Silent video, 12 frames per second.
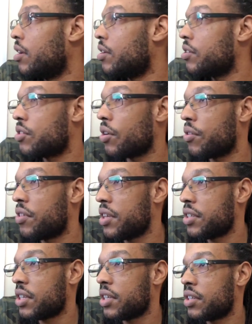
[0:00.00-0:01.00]
So,
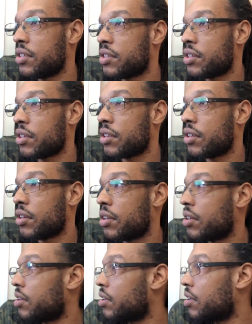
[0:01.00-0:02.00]
this is
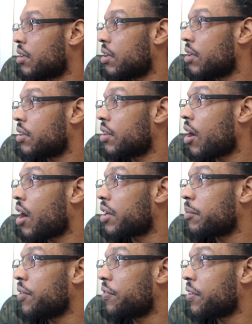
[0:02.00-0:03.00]
the
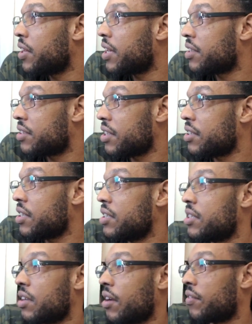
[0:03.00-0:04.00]
argument for the
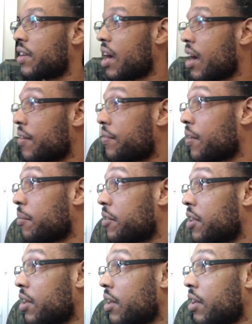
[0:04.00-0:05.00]
existence of God from
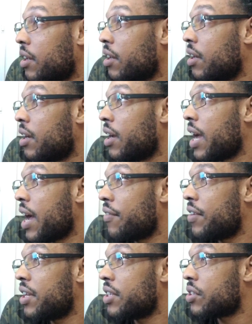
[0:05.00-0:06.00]
the
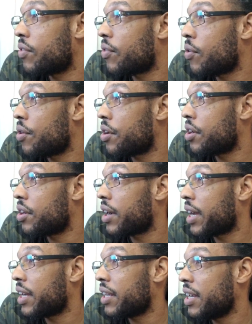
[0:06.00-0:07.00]
evidence of order
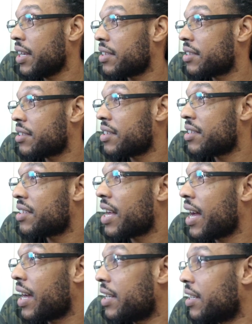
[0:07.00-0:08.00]
and hence
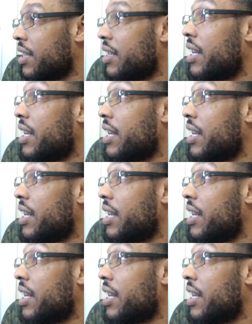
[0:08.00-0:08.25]
design in